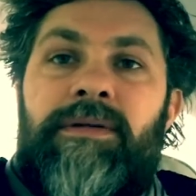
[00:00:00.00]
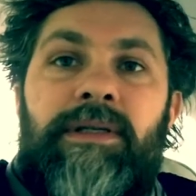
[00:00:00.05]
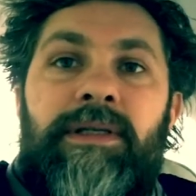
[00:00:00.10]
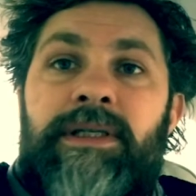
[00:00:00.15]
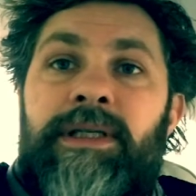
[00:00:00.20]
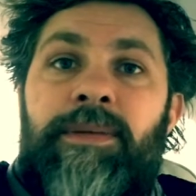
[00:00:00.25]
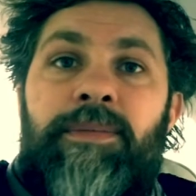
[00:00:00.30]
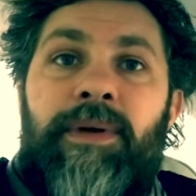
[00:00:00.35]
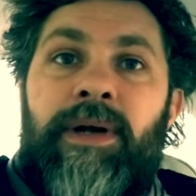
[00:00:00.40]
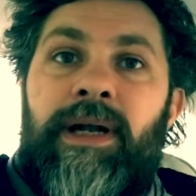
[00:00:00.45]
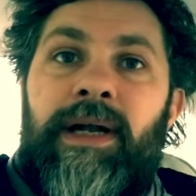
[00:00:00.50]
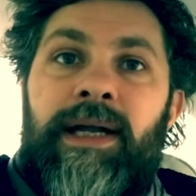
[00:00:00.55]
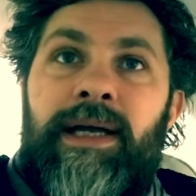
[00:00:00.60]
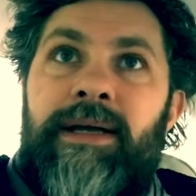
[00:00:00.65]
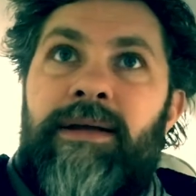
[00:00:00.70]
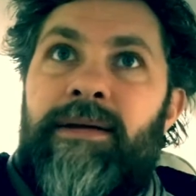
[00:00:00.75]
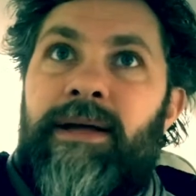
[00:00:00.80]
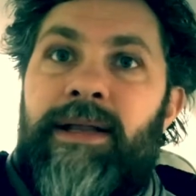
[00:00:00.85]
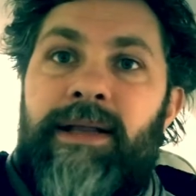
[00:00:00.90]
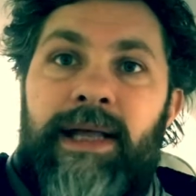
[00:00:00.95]

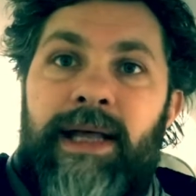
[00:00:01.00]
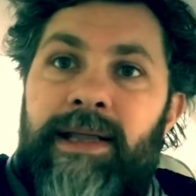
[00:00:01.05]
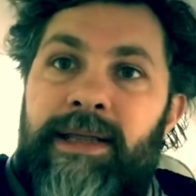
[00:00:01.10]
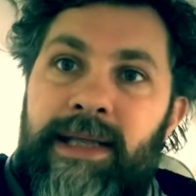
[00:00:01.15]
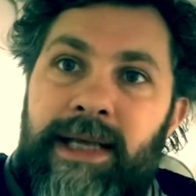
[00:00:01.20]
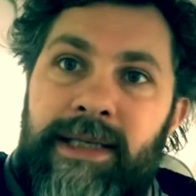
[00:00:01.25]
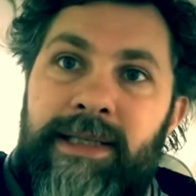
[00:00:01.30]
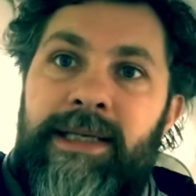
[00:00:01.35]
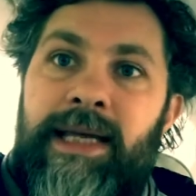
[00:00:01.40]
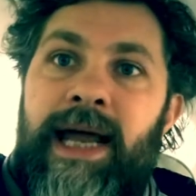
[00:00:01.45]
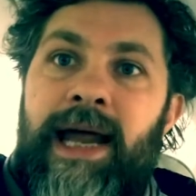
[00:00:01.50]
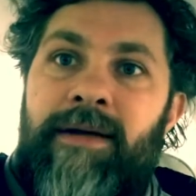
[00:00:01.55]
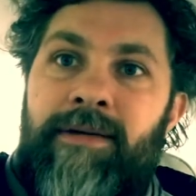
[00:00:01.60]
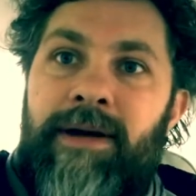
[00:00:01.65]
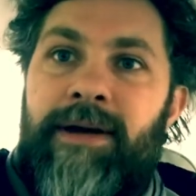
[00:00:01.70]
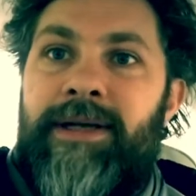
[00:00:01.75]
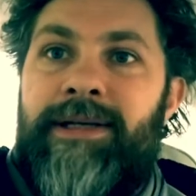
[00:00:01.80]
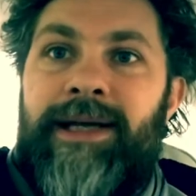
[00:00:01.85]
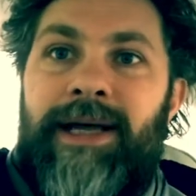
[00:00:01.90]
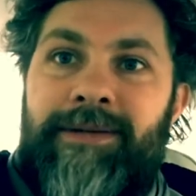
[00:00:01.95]
Typically, in this
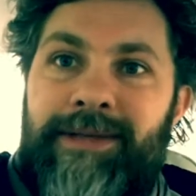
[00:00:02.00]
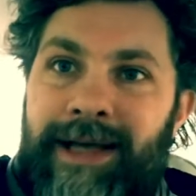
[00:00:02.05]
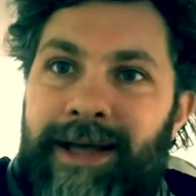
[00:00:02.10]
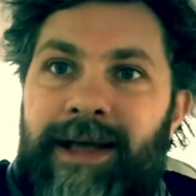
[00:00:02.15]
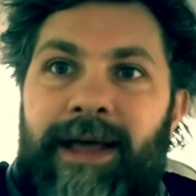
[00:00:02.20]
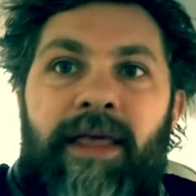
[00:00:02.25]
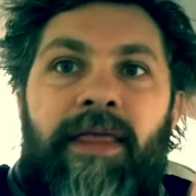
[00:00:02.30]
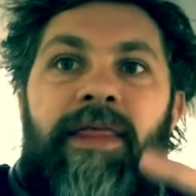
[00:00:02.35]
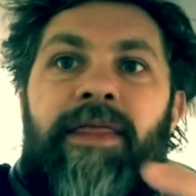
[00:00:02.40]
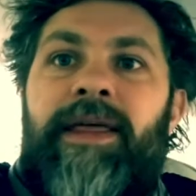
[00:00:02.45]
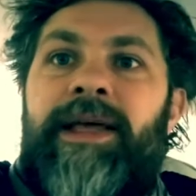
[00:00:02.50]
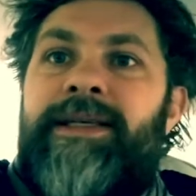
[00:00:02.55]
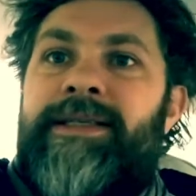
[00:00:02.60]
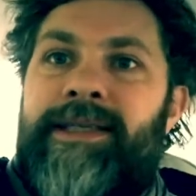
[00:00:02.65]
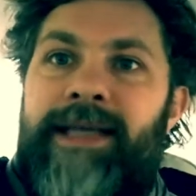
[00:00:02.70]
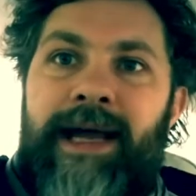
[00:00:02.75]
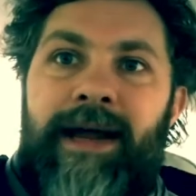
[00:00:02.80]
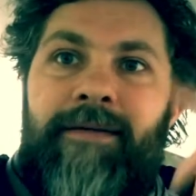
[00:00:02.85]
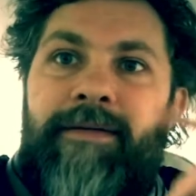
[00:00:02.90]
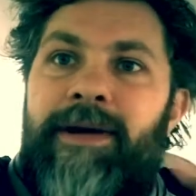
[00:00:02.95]
area, I say this
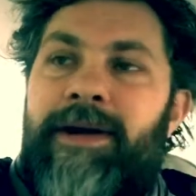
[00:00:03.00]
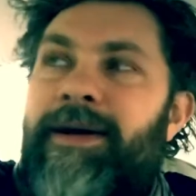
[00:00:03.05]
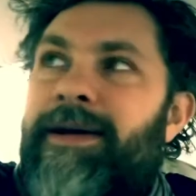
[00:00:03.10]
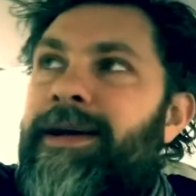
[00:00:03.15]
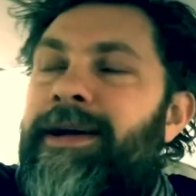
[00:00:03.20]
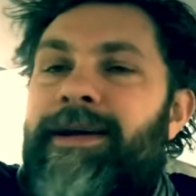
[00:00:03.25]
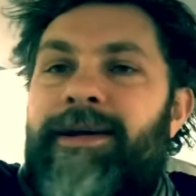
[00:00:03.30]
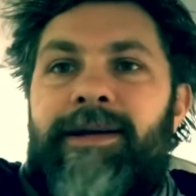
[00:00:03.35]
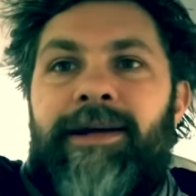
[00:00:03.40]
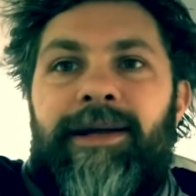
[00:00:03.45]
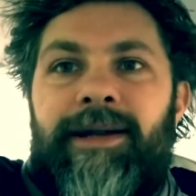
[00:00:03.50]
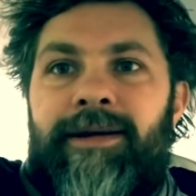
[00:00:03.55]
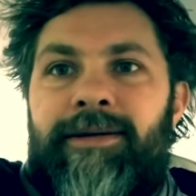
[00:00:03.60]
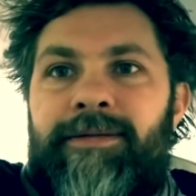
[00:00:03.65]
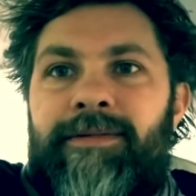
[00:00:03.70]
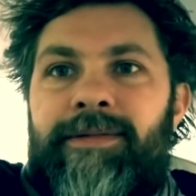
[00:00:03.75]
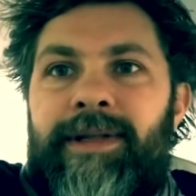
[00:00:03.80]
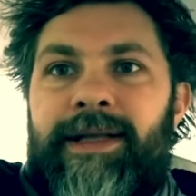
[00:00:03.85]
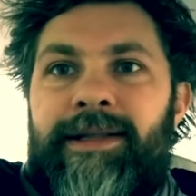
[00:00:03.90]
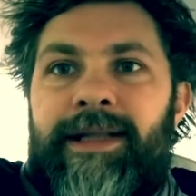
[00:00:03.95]
area, you
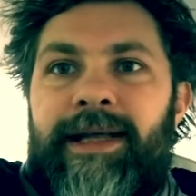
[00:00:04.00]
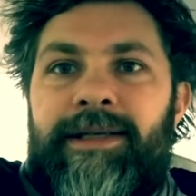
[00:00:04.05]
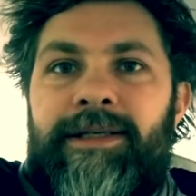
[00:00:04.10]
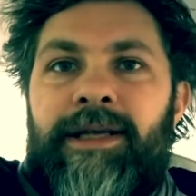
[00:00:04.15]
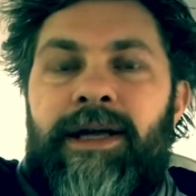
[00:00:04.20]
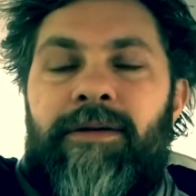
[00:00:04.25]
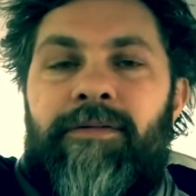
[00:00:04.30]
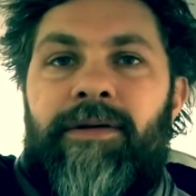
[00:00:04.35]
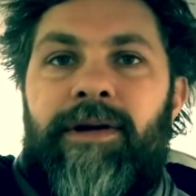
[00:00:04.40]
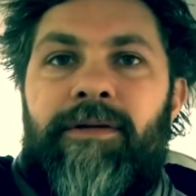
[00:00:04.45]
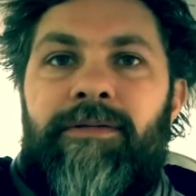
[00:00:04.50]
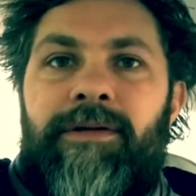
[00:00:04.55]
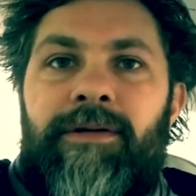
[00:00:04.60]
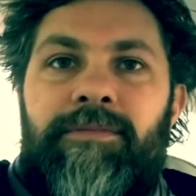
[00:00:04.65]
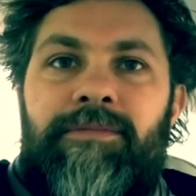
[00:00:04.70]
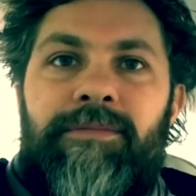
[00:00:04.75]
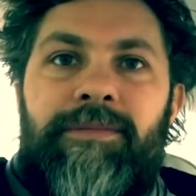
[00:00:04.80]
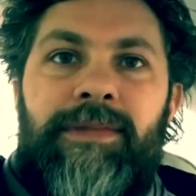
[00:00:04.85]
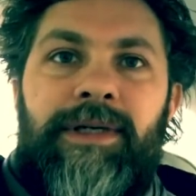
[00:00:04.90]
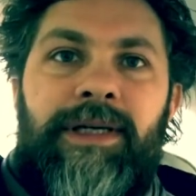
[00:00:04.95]
know, that's covering
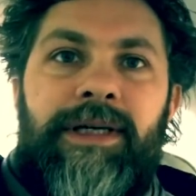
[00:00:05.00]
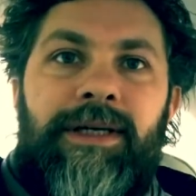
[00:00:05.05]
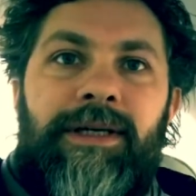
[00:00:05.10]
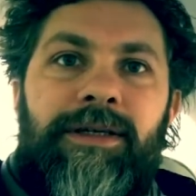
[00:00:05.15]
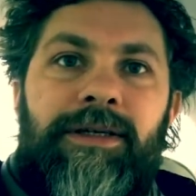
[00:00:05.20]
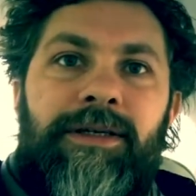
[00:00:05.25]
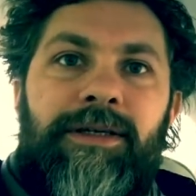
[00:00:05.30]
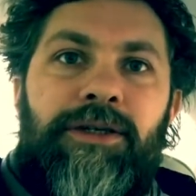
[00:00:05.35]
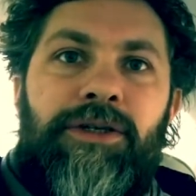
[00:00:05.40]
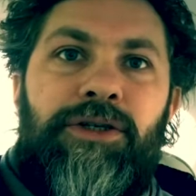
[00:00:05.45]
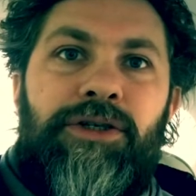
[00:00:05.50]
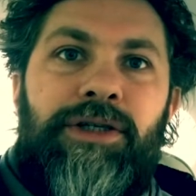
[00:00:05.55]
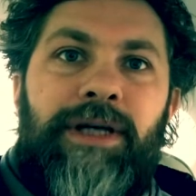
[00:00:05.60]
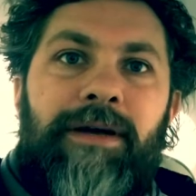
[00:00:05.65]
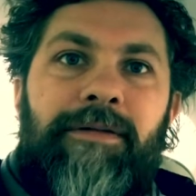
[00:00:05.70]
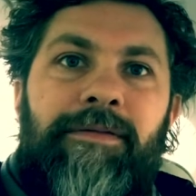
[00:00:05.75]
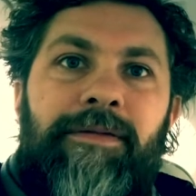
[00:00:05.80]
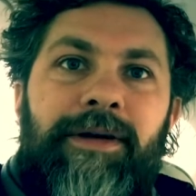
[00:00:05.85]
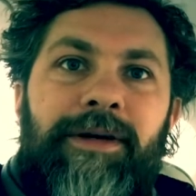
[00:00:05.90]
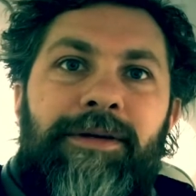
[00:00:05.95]
from
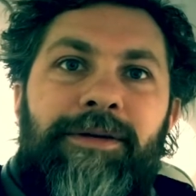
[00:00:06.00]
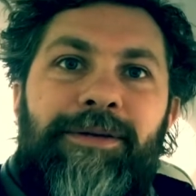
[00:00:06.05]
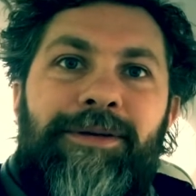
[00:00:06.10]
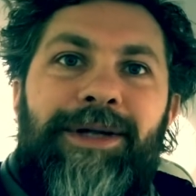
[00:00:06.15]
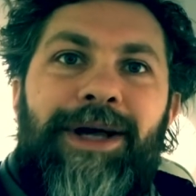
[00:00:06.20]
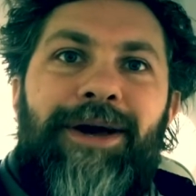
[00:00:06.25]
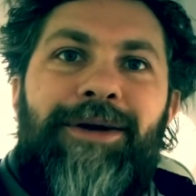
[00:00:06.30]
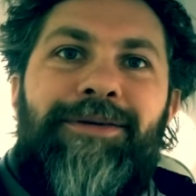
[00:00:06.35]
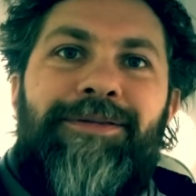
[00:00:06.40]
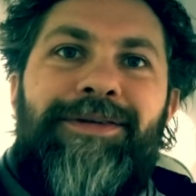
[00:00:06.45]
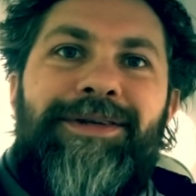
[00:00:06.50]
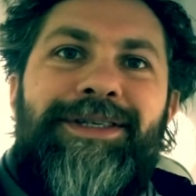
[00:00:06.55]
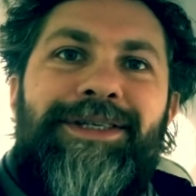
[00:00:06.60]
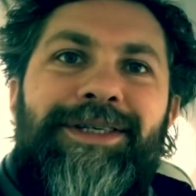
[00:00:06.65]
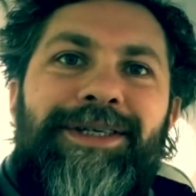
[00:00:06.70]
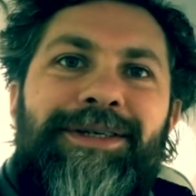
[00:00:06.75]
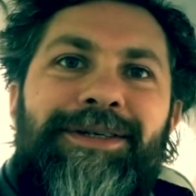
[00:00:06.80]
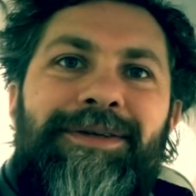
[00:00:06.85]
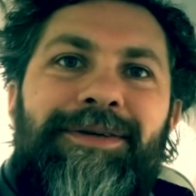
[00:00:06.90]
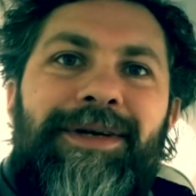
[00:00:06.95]
Sheffield over
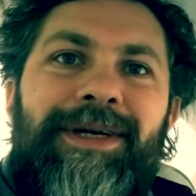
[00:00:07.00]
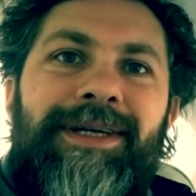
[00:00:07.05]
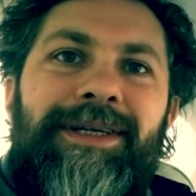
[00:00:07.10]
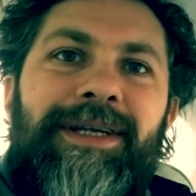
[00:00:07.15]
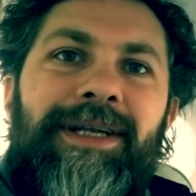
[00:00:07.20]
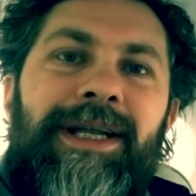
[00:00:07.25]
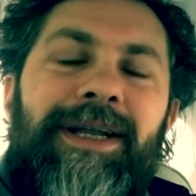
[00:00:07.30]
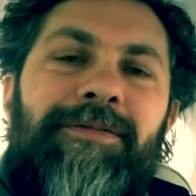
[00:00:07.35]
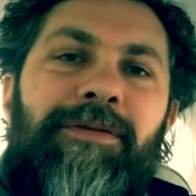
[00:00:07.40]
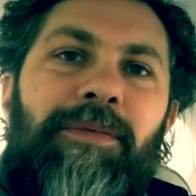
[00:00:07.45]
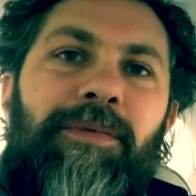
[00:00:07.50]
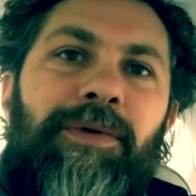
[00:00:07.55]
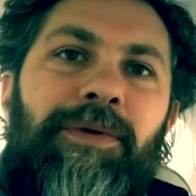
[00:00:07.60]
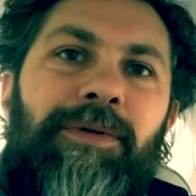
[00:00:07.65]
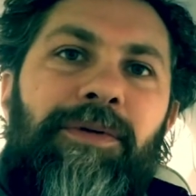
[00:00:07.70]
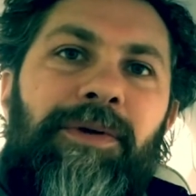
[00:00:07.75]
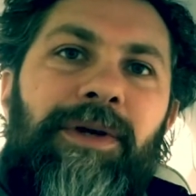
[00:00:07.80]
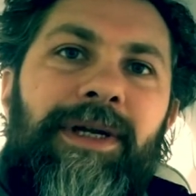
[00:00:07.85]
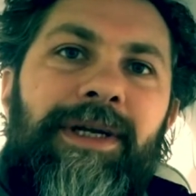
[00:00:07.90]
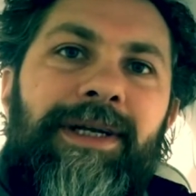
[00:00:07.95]
to
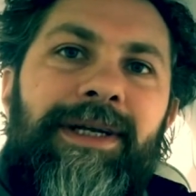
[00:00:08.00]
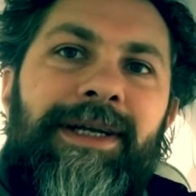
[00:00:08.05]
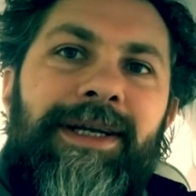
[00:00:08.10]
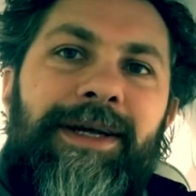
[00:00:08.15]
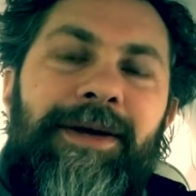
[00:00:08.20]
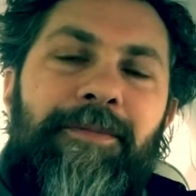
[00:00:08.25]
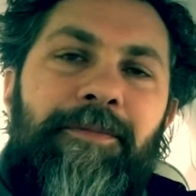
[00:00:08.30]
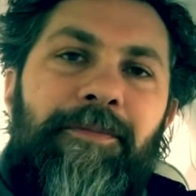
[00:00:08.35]
Liverpool, and